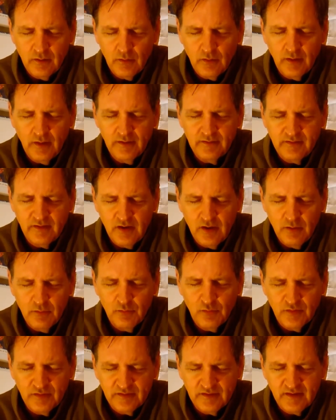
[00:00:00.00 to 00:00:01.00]
where his
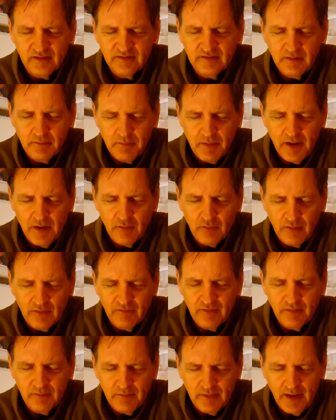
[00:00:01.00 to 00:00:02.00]
hubris gets the better
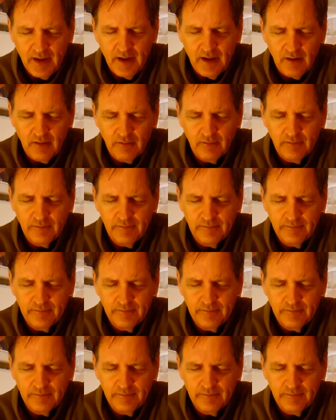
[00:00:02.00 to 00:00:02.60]
of him now.